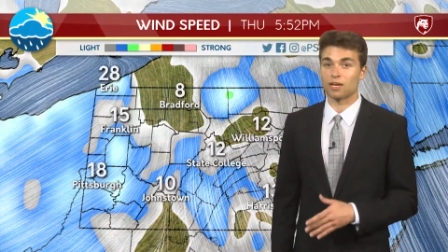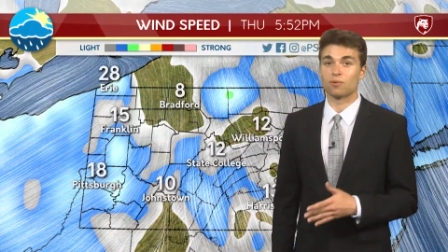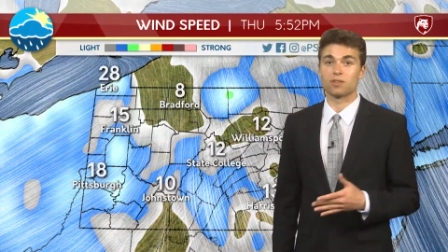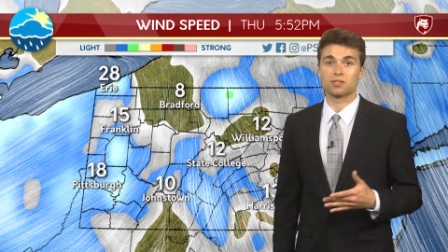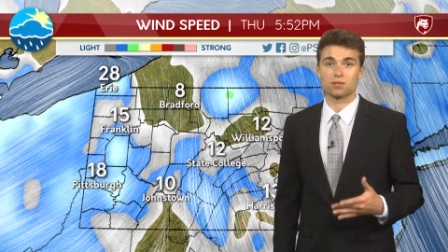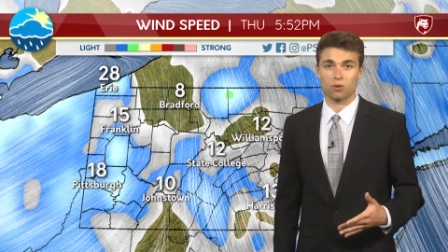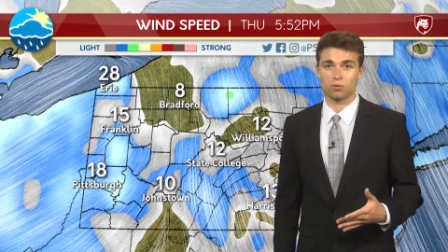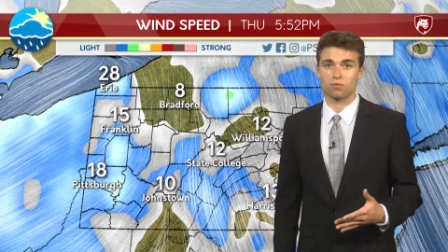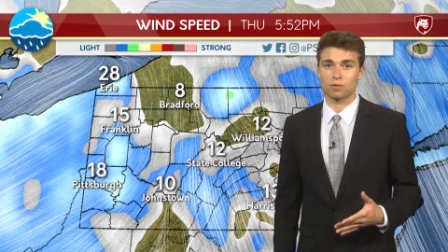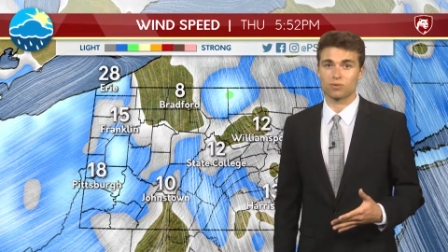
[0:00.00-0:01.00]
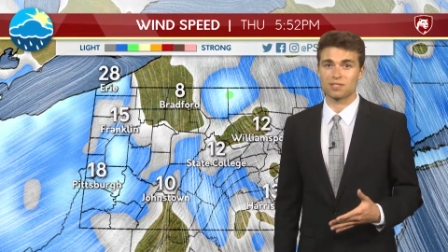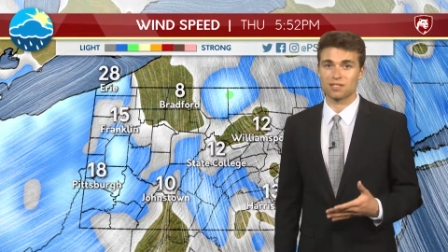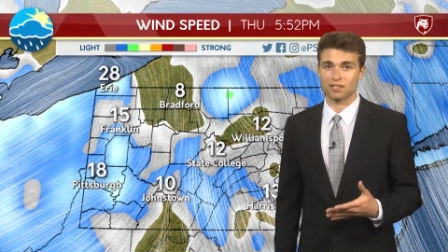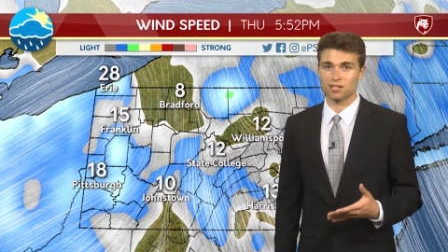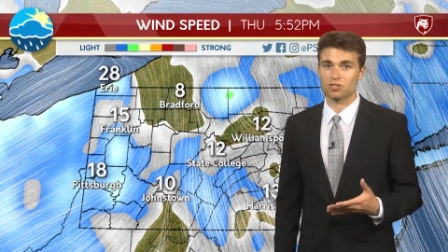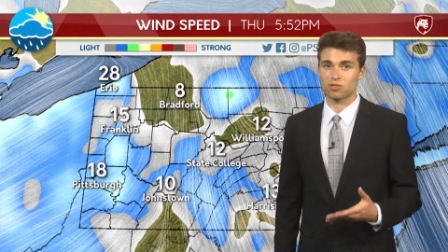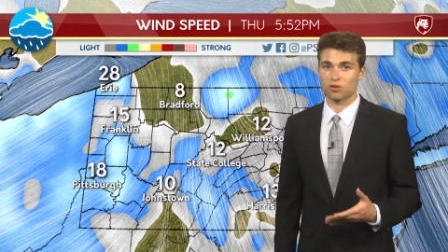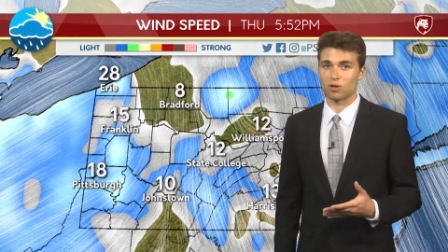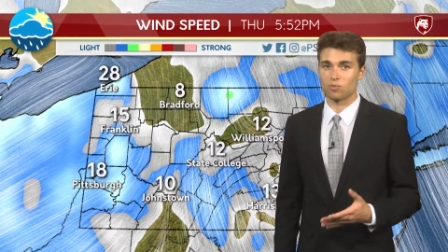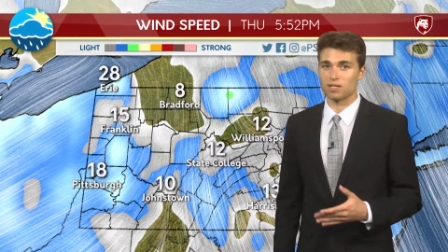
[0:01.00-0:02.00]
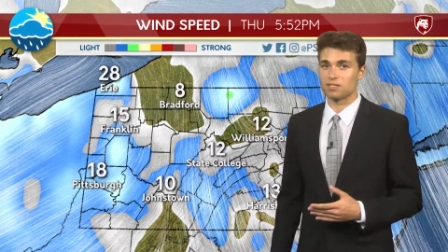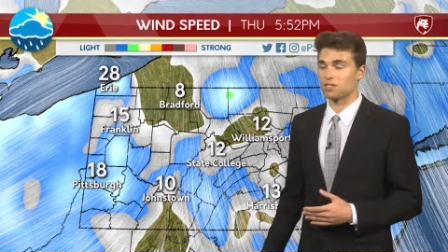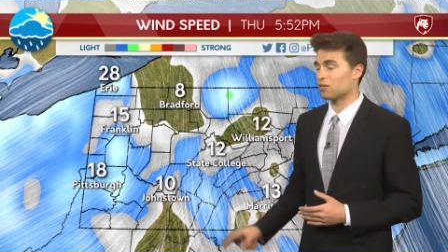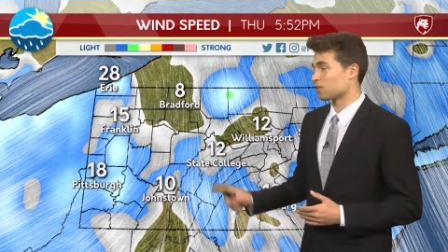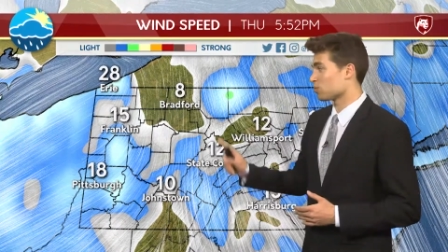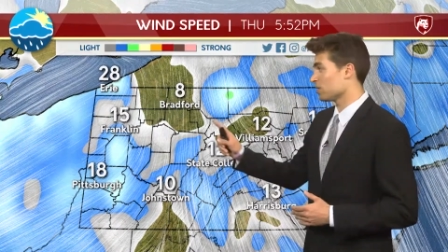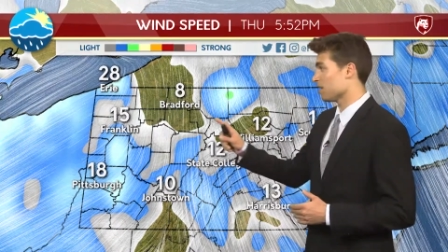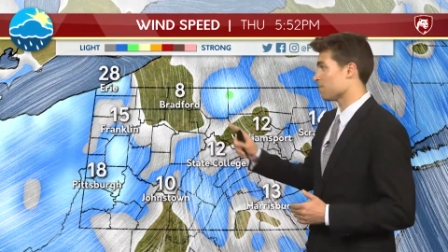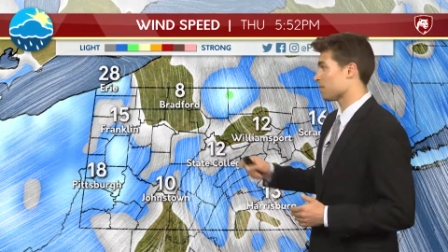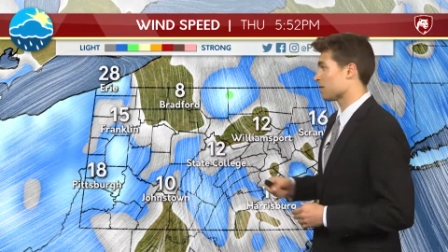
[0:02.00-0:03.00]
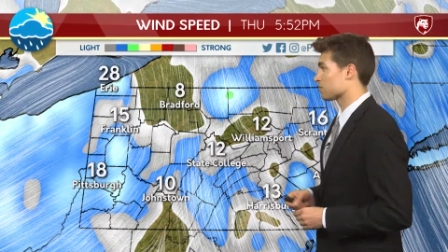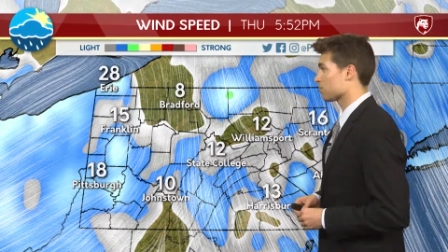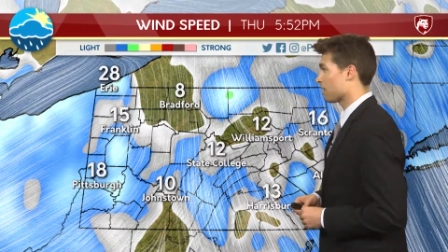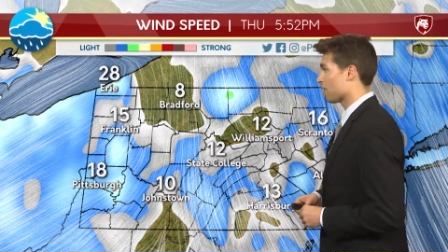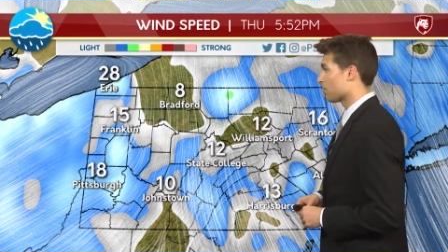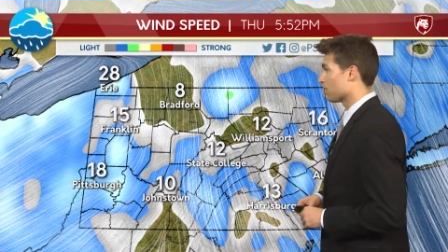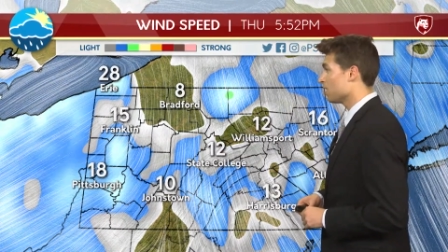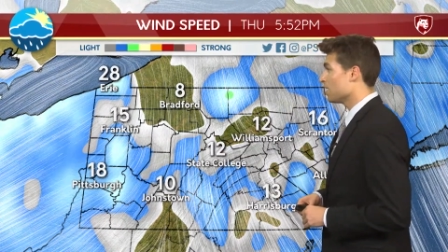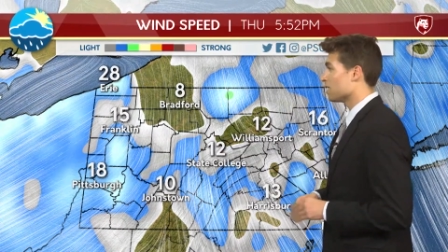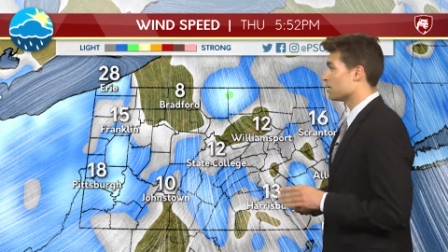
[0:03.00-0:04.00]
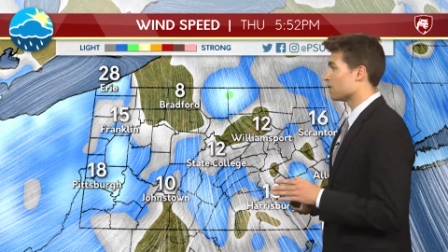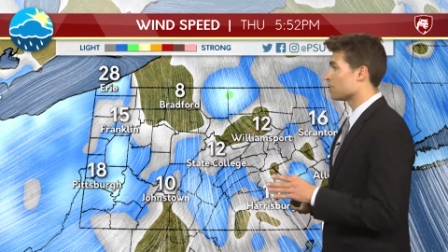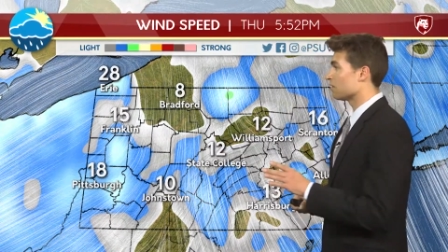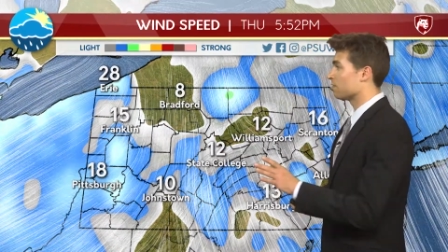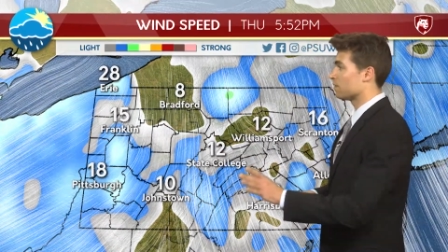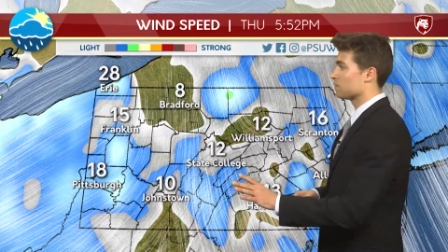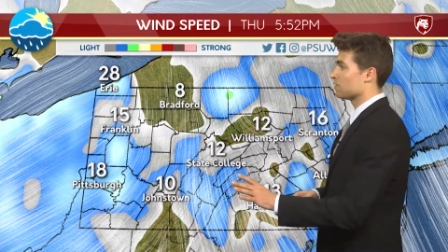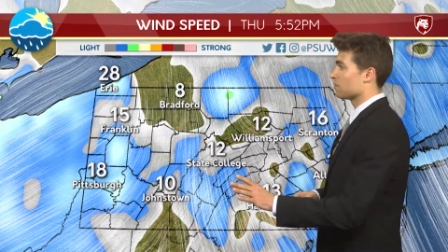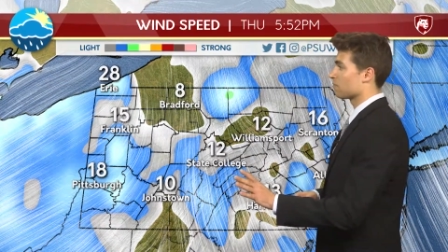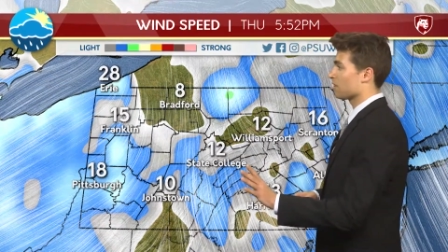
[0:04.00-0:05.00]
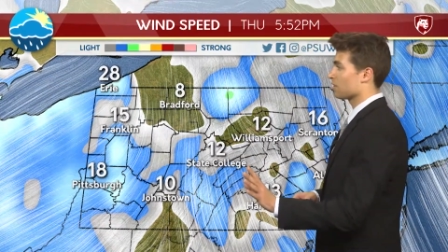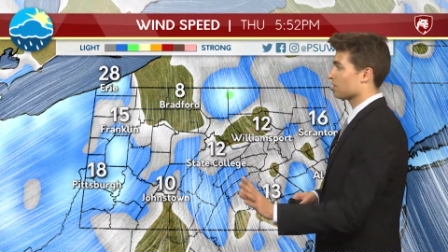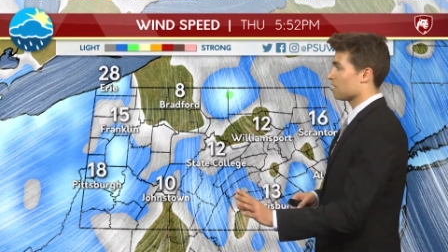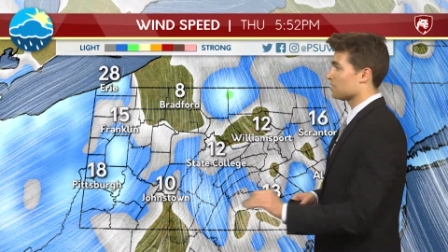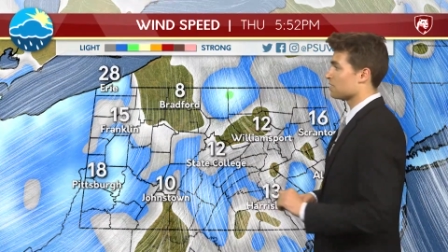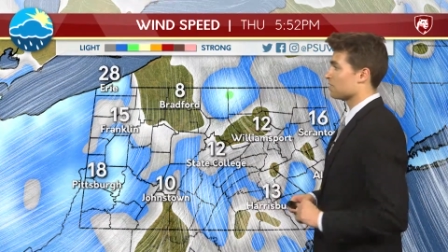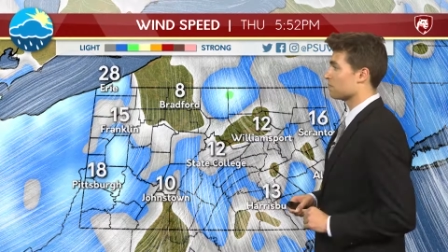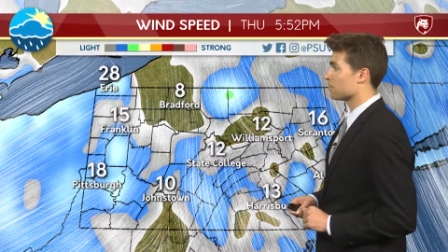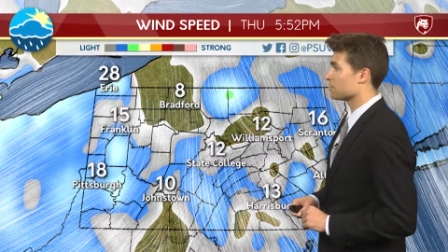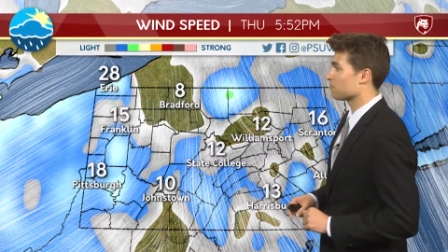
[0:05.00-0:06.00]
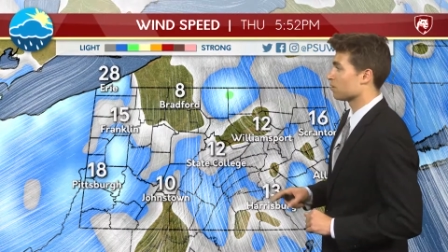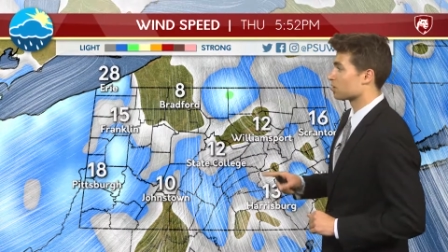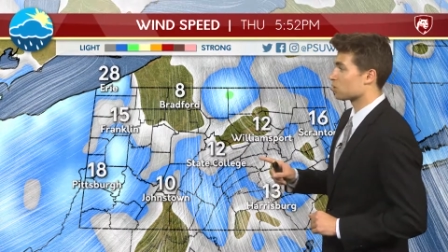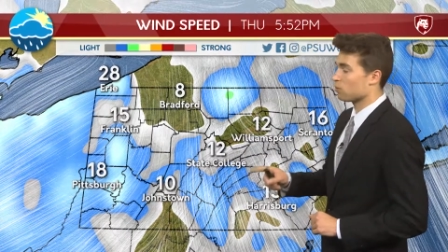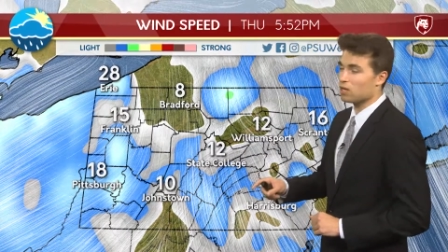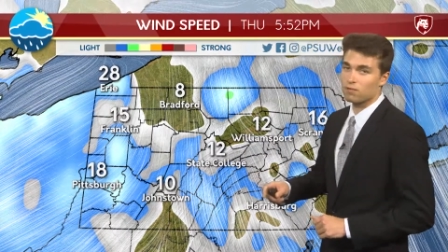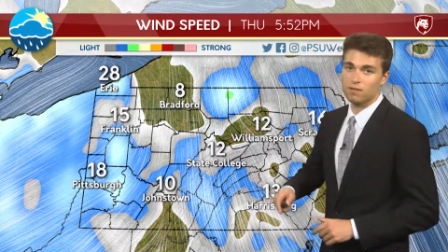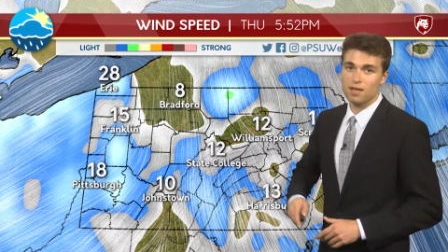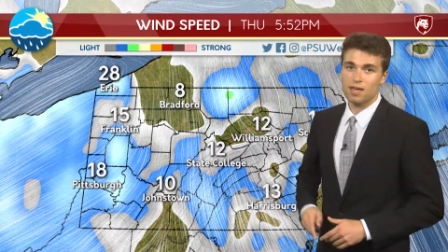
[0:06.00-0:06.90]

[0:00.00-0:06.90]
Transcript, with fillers: Now with this cold front, we're seeing a lot of strong winds here at 28 miles per hour in Erie, 15 in Franklin, 18 in Pittsburgh, 12